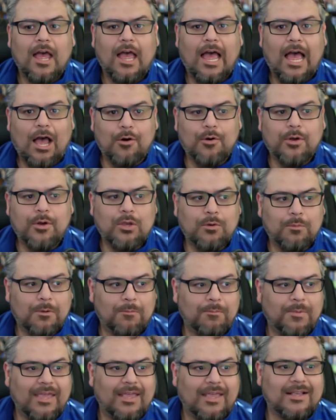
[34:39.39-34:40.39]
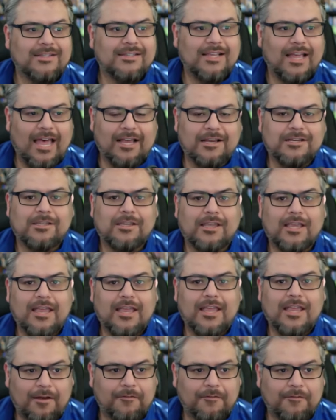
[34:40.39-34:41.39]
how human beings actually
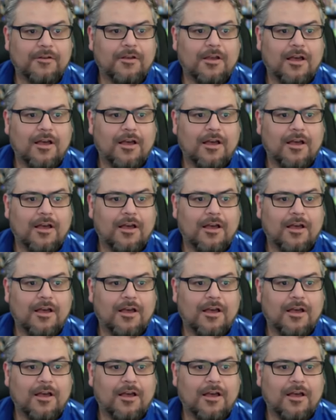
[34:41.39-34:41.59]
have